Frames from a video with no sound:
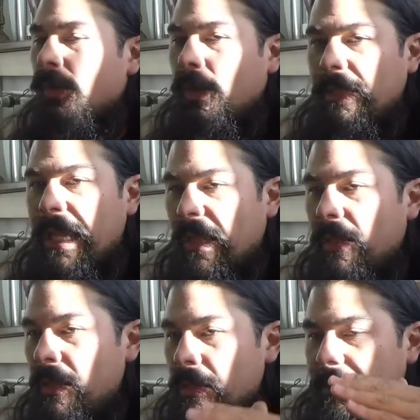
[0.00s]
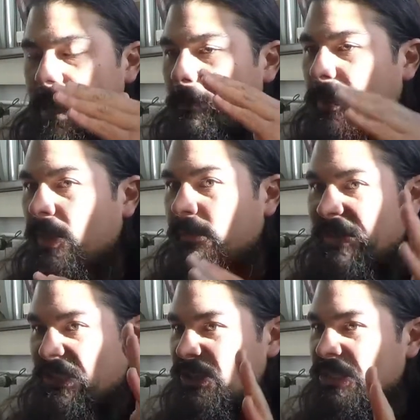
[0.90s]
or that
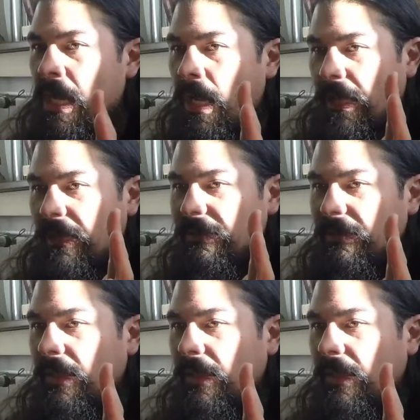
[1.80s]
perfect shot